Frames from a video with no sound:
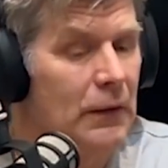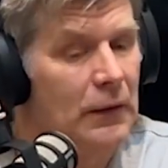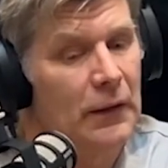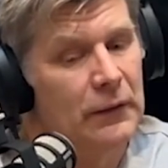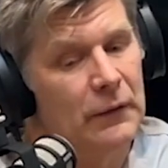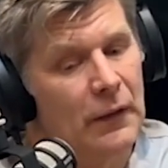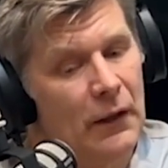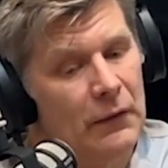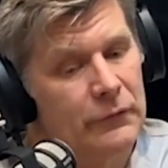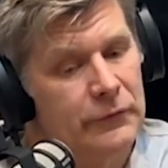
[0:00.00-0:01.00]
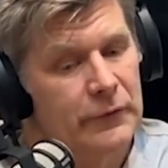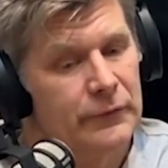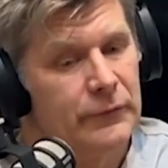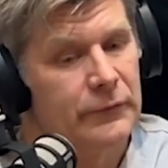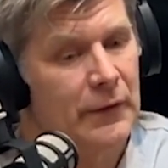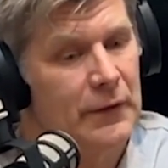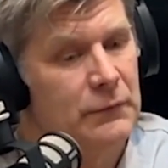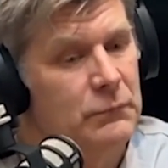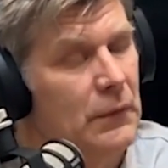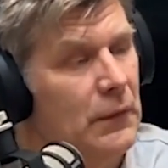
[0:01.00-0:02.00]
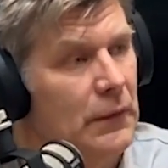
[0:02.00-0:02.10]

And RFG is the same.